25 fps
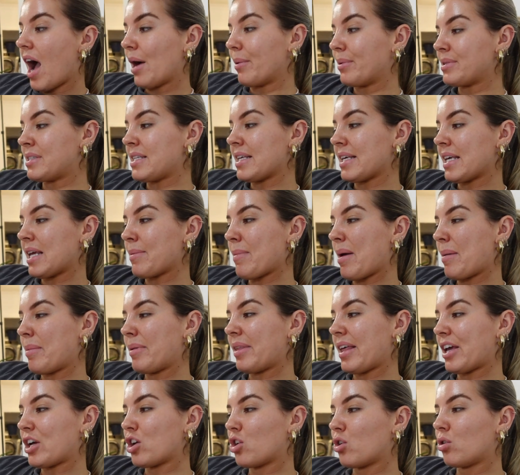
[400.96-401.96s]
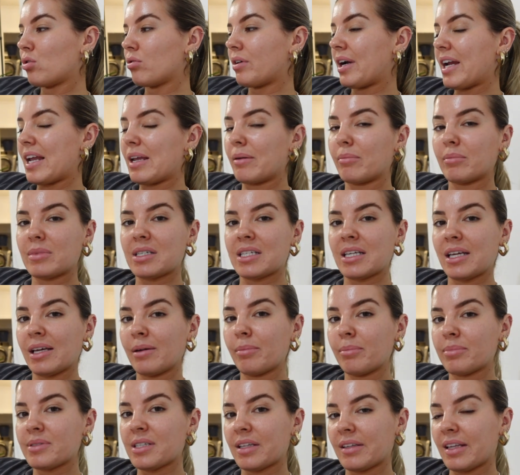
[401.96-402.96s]
I was thinking maybe like cream
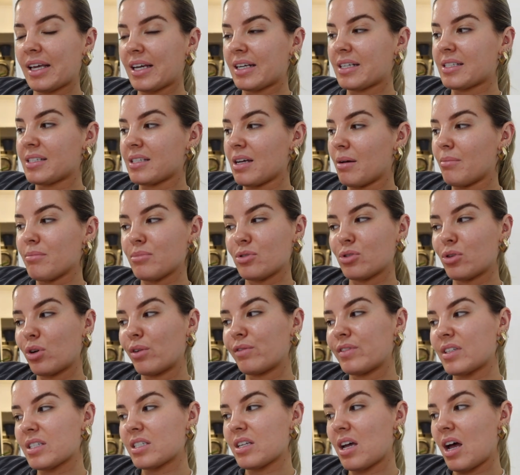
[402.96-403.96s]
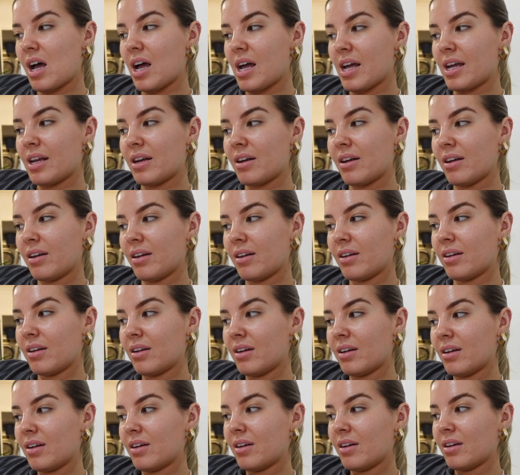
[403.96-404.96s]
tips and like some sort of design.
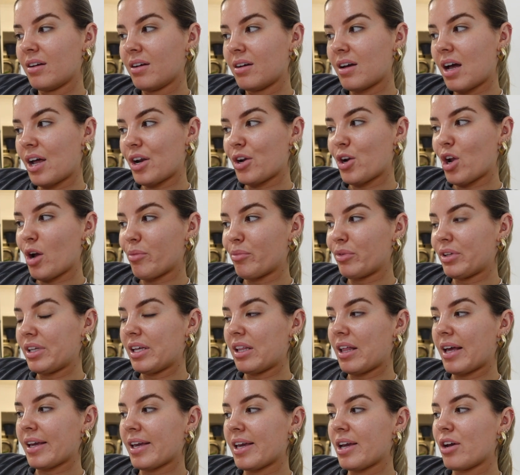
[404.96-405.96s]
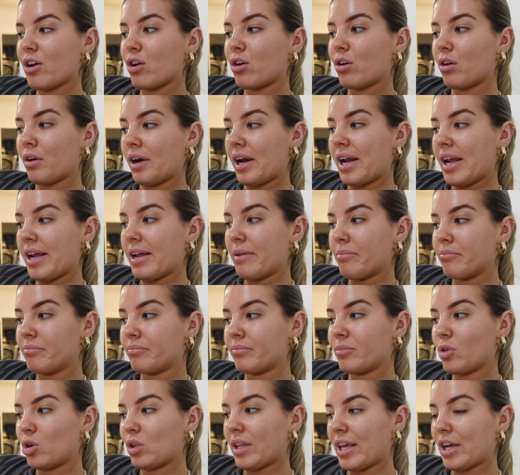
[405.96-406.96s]
I don't know, I'm really liking cream
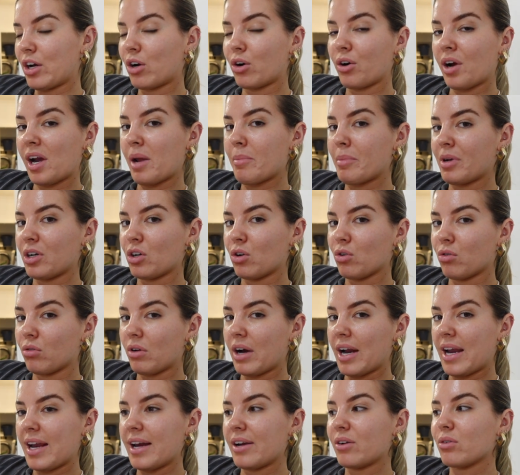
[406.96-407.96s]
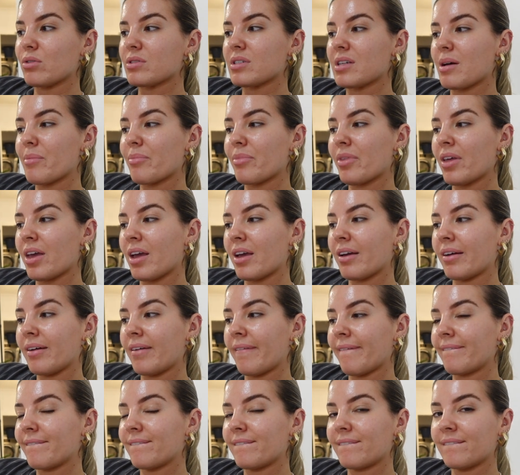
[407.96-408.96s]
or like cream and green or something.
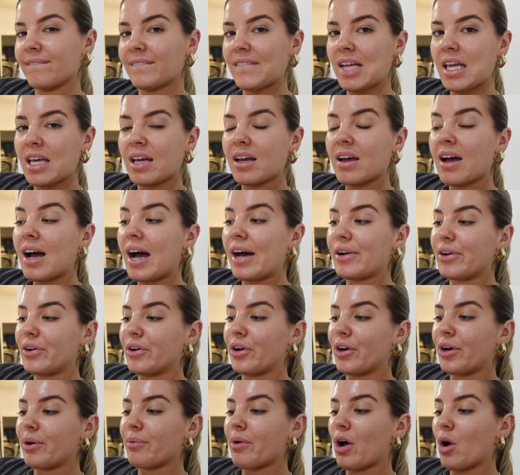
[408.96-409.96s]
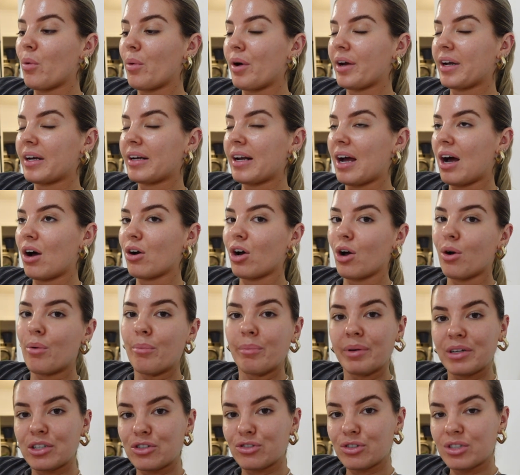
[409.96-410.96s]
I don't know. I'll work it out. I'll go on
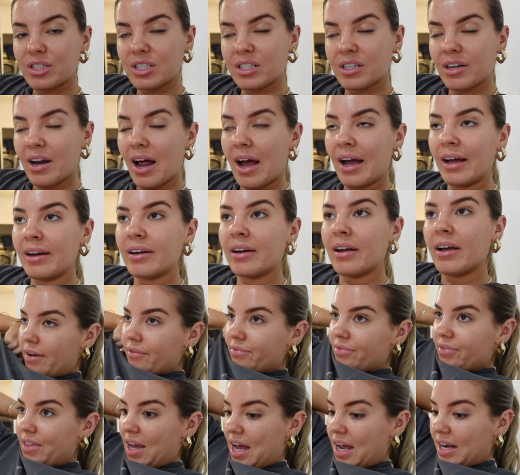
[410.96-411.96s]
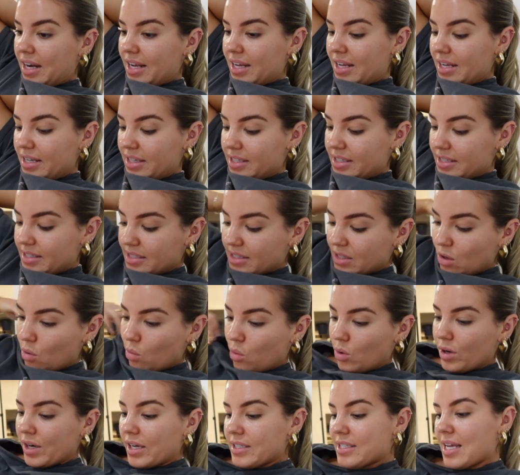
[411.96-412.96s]
Pinterest tonight. That is
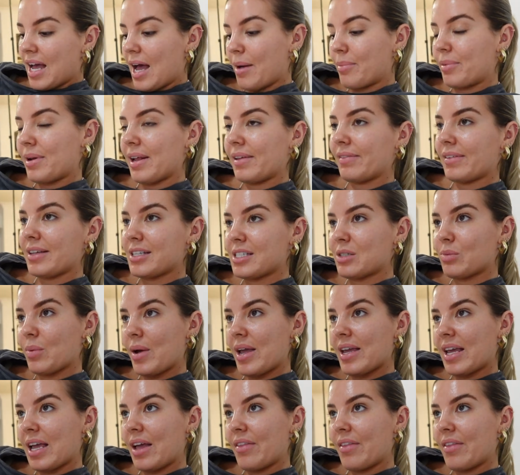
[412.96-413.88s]
what is happening this week.